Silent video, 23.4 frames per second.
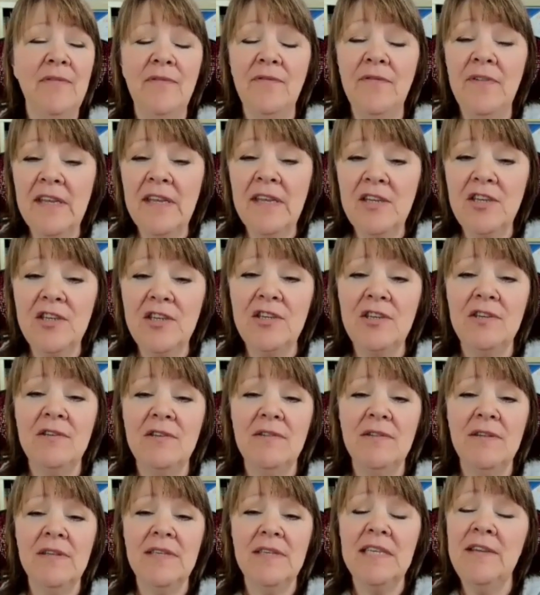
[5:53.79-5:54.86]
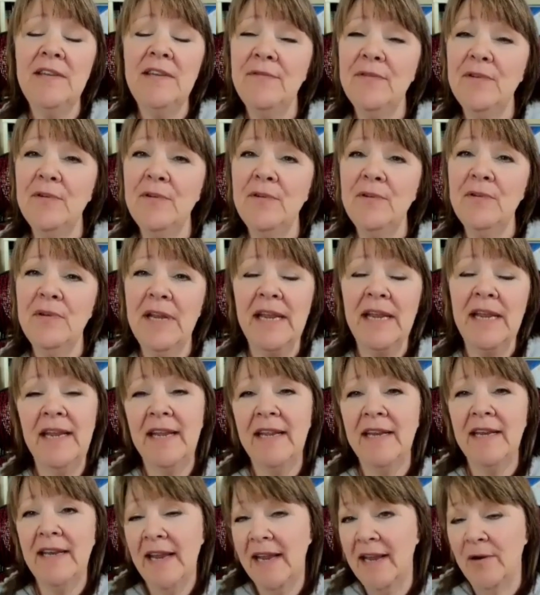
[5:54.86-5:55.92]
fish, seafood,
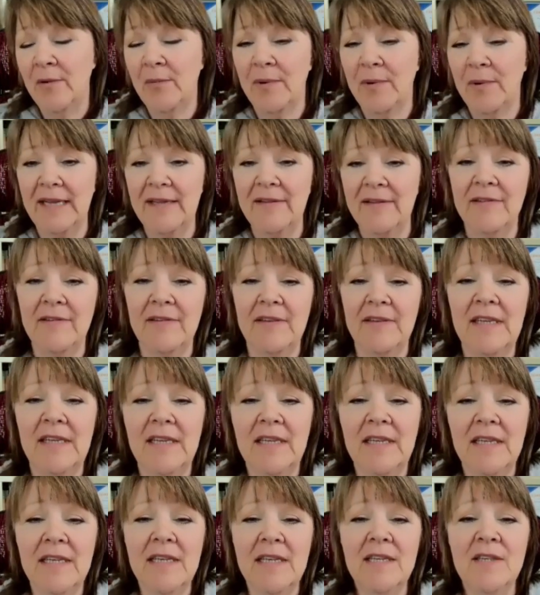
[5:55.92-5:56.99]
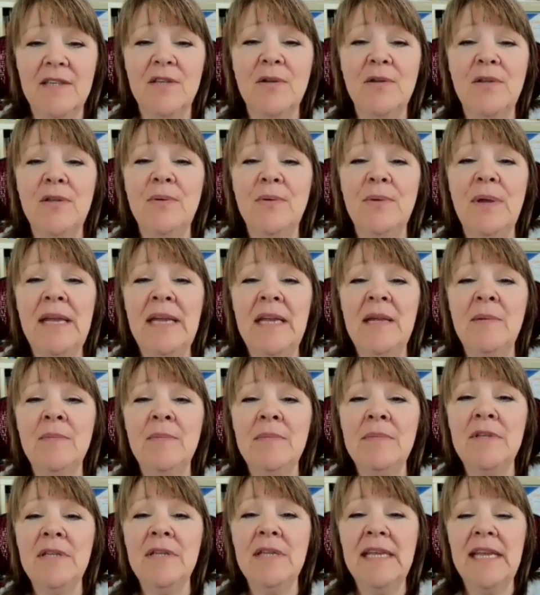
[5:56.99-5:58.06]
and egg whites. So you
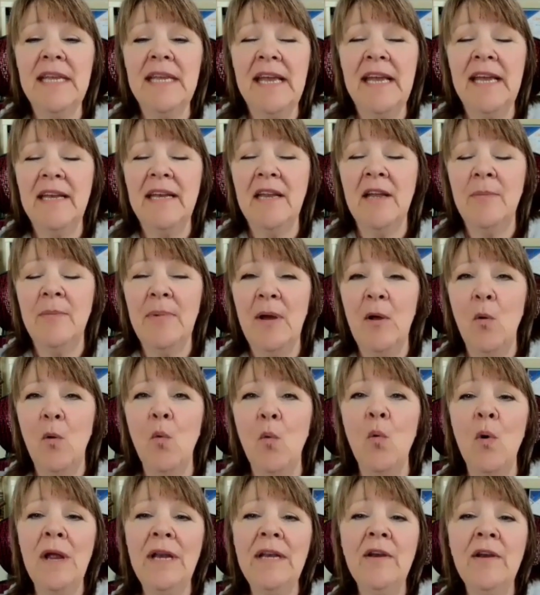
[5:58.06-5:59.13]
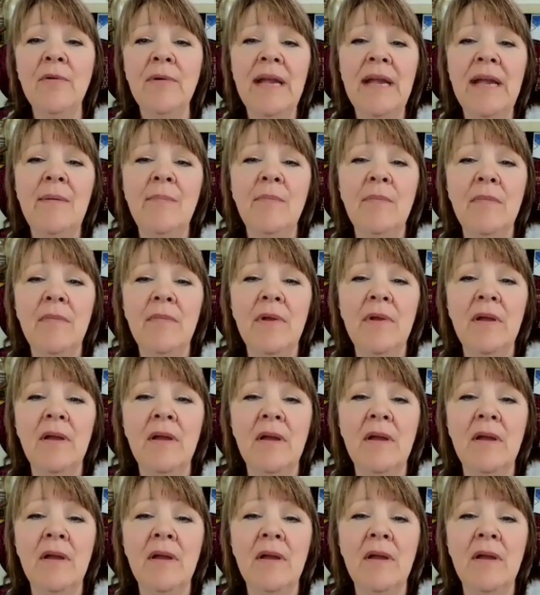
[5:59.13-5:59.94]
aim to get about 1 gram